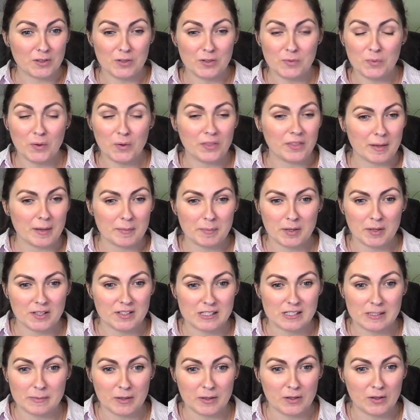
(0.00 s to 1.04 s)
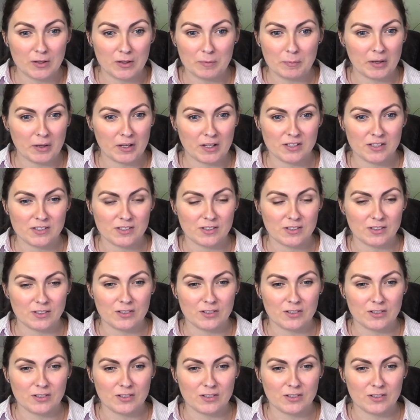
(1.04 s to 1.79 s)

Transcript: You want that person to be a good person.